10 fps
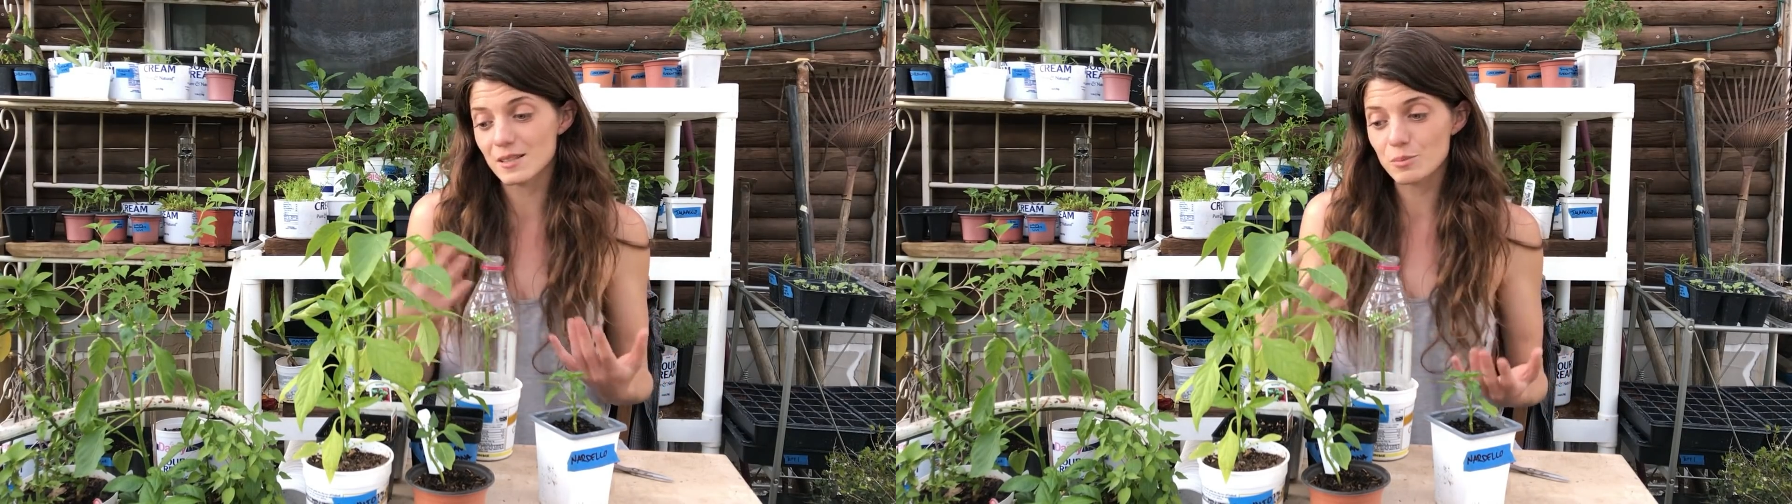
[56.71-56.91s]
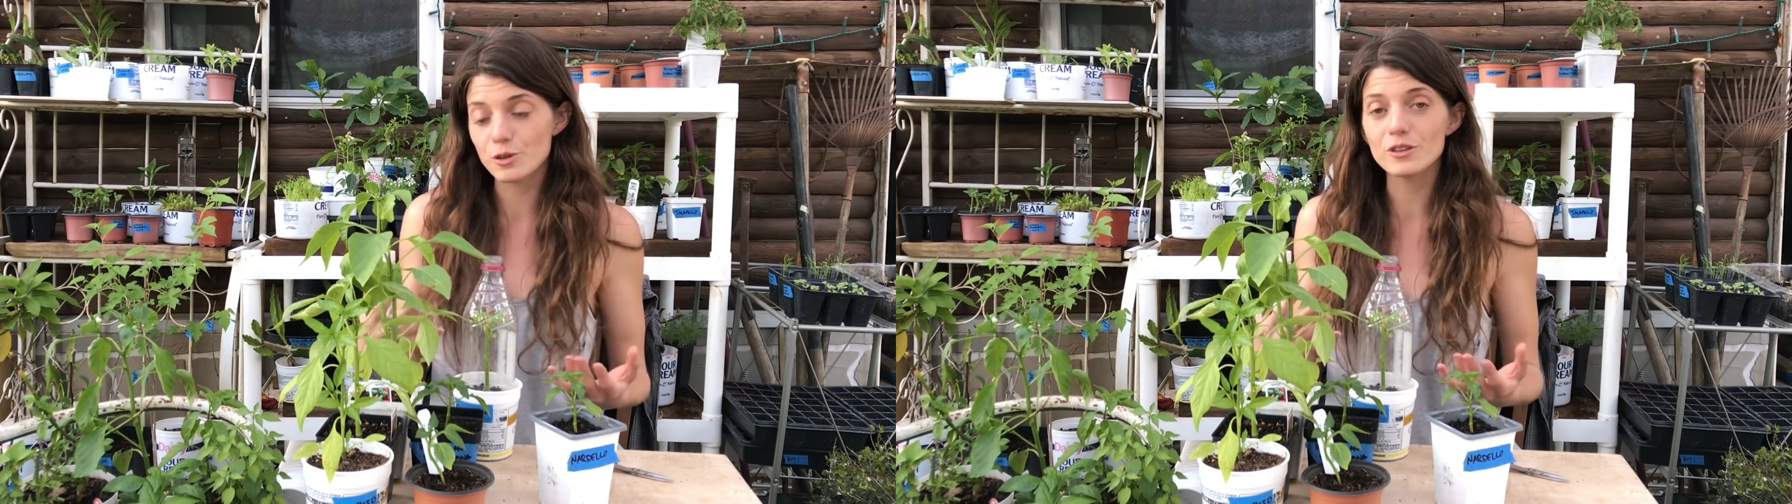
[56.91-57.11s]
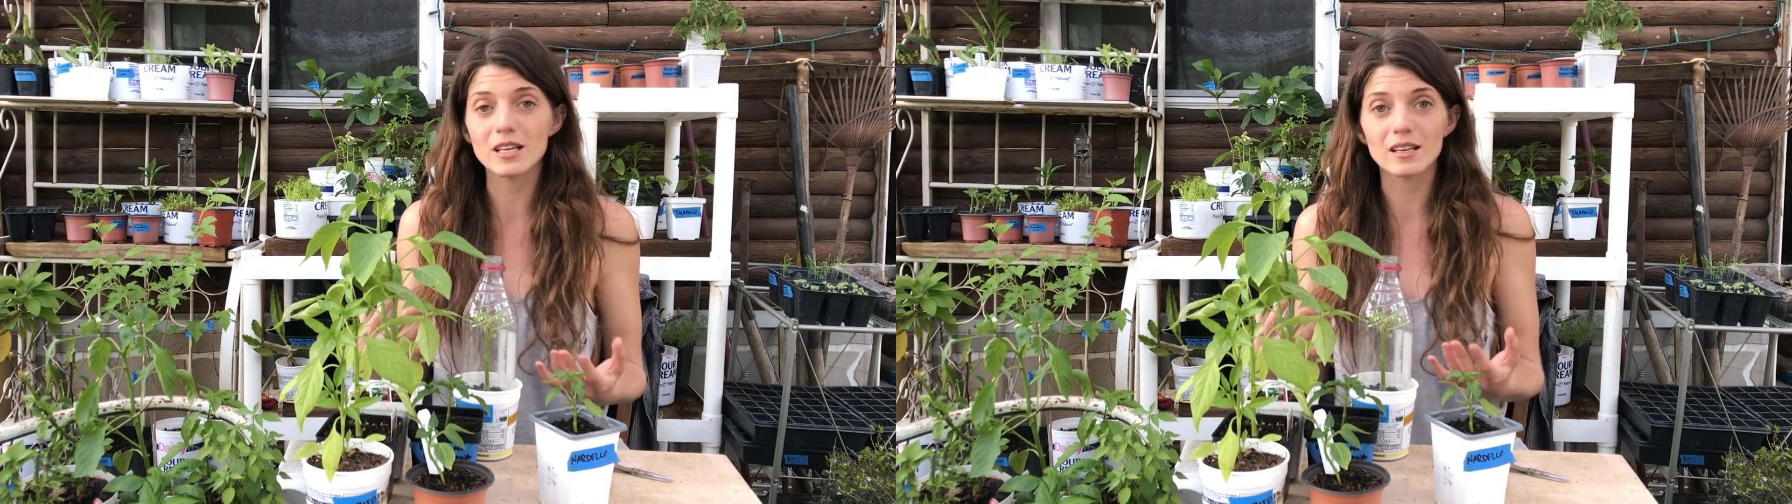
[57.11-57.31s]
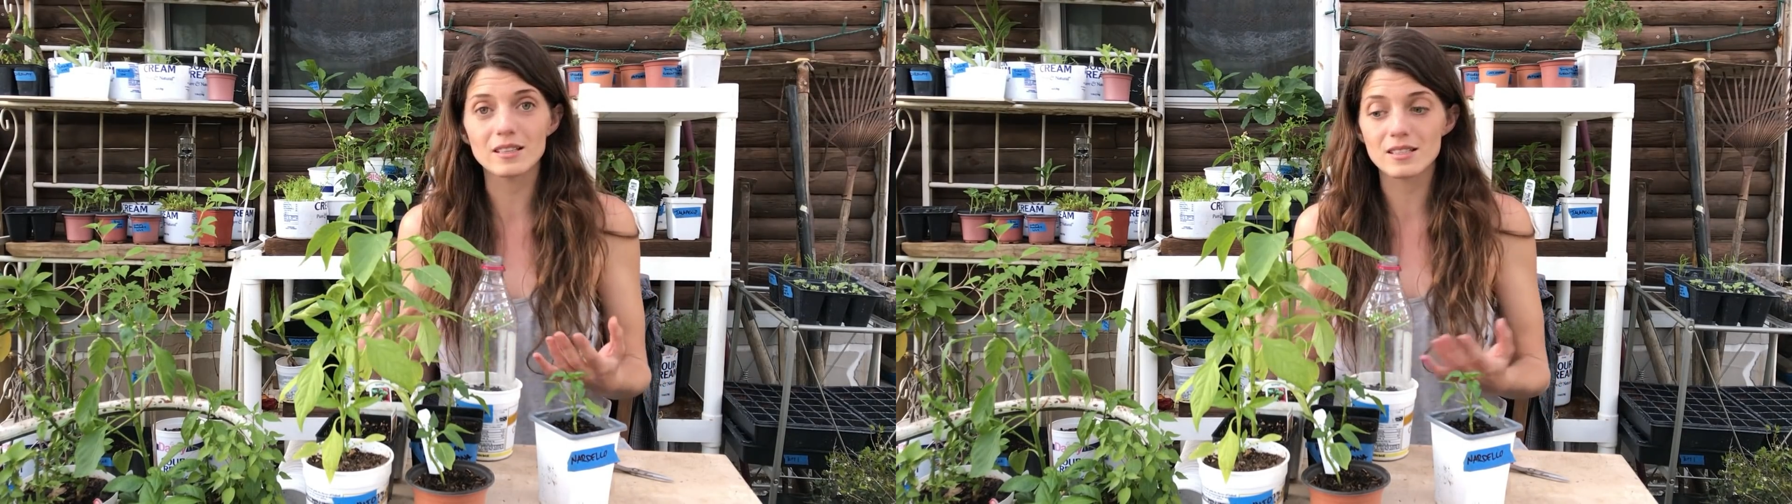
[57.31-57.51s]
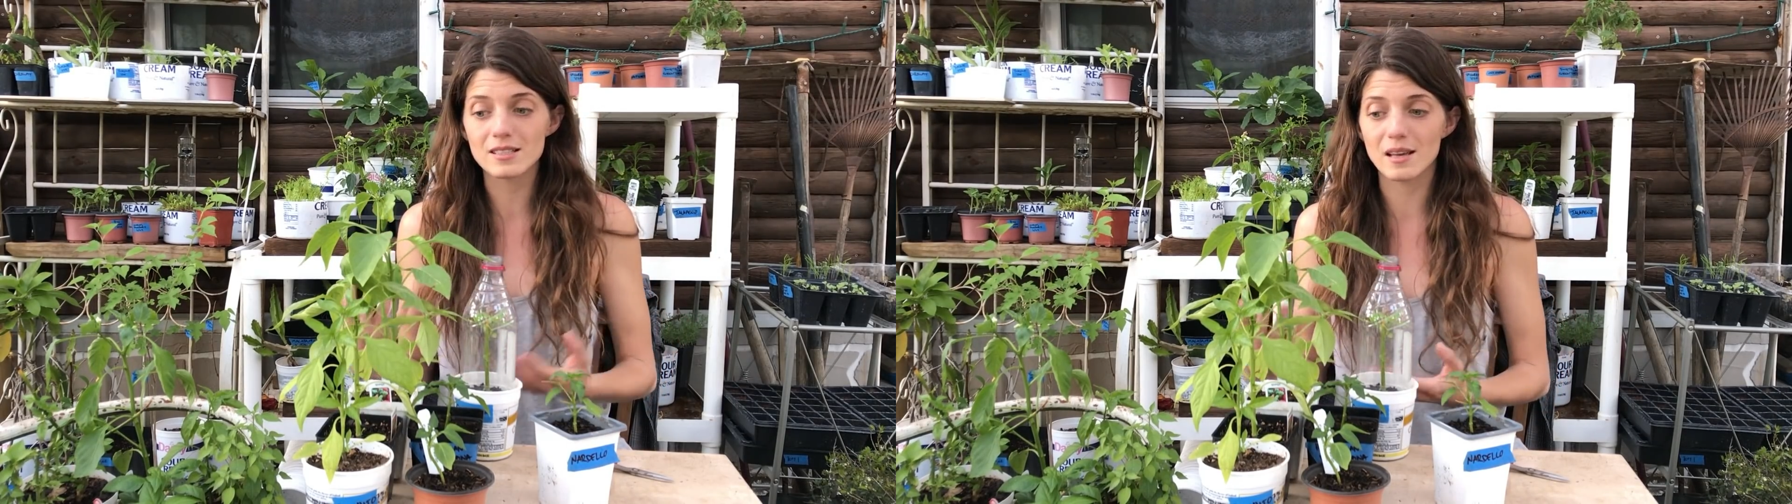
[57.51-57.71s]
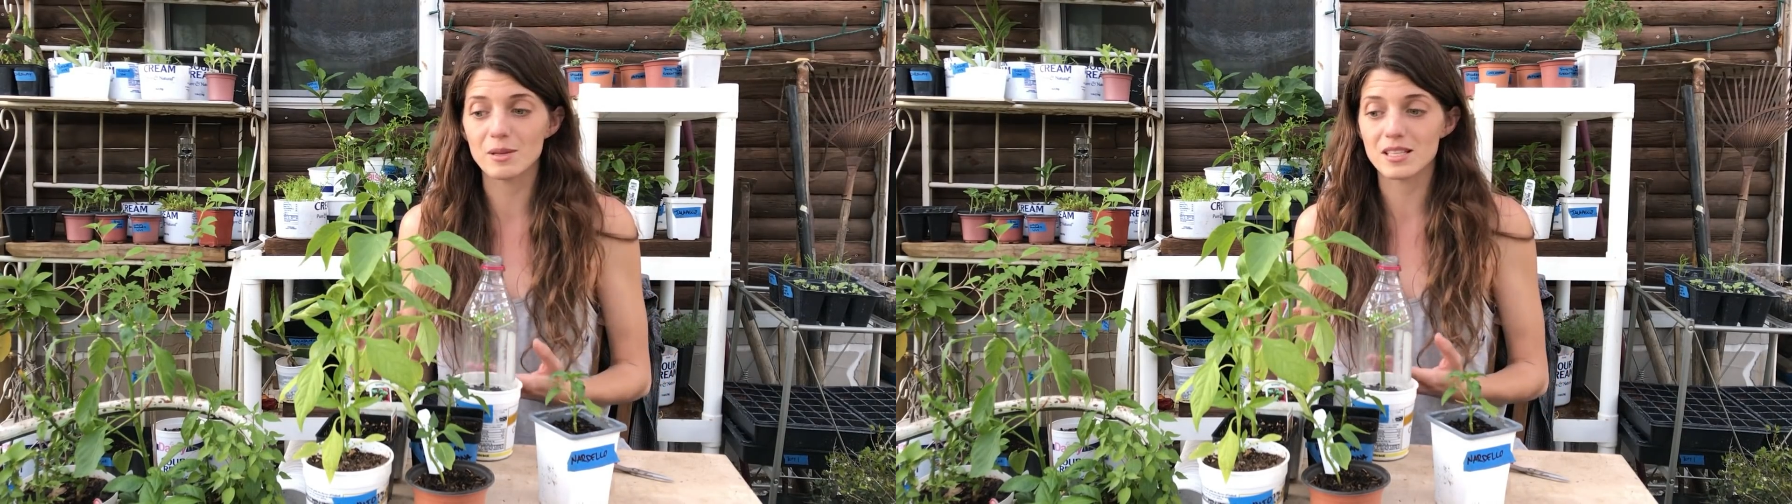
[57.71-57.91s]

and pruning to some